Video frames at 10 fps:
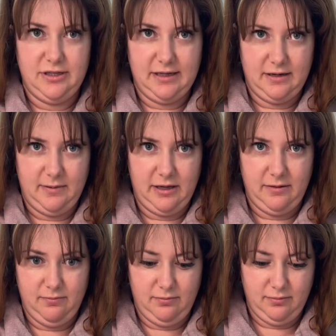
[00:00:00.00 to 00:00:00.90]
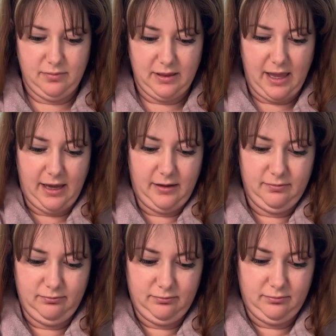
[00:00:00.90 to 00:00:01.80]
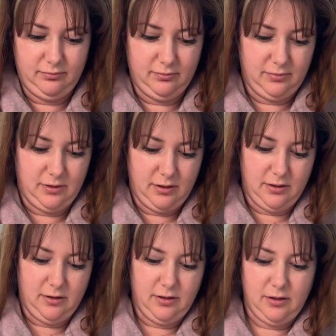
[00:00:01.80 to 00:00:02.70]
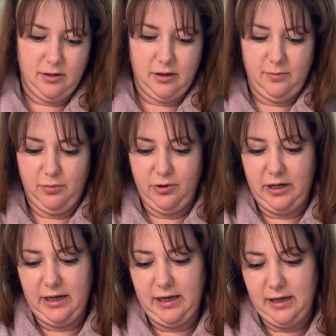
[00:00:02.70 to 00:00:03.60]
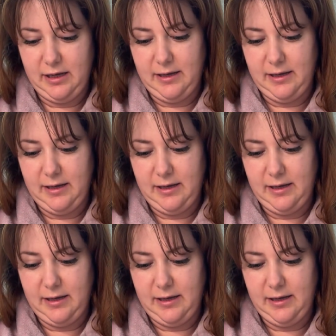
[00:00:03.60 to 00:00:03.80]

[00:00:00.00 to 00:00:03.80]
gonna be like a pretty